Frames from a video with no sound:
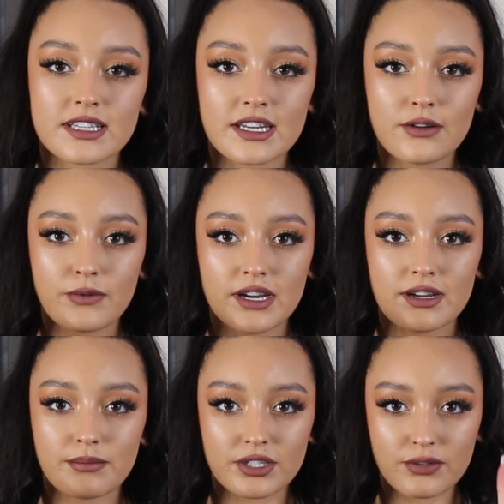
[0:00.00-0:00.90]

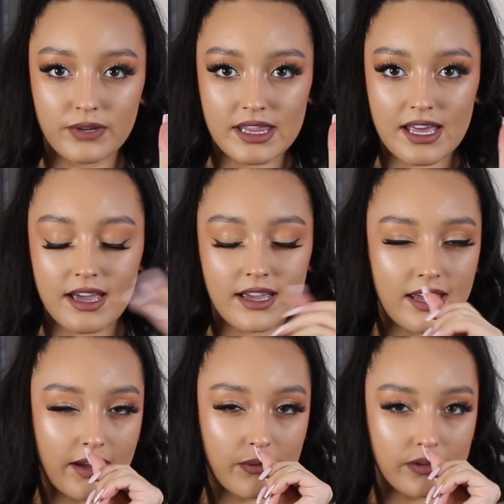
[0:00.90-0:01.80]
anywhere in between that, I
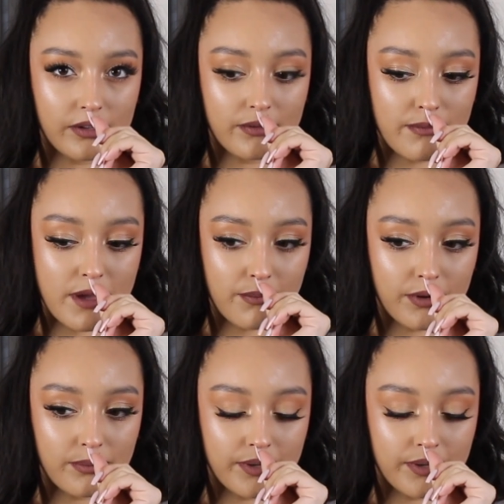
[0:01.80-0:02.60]
can't really remember.